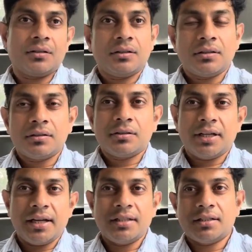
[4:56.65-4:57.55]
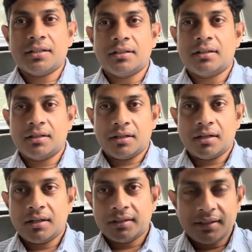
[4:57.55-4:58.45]
In the stage
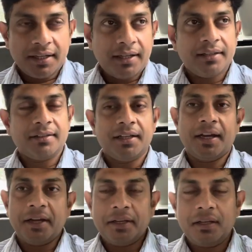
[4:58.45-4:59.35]
3 CKD,